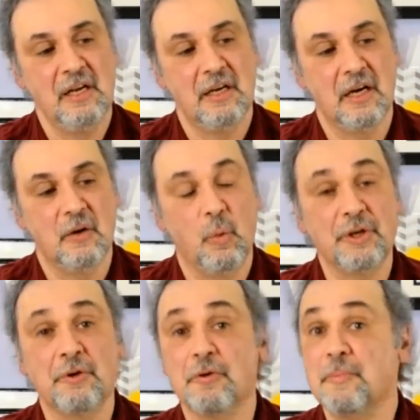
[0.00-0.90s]

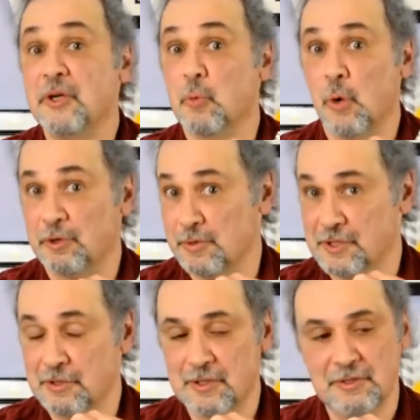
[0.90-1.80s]
100-meter water
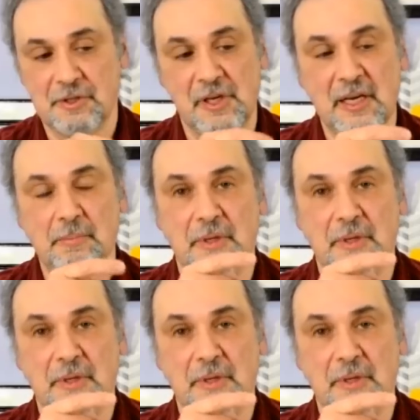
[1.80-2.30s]
resistance claimed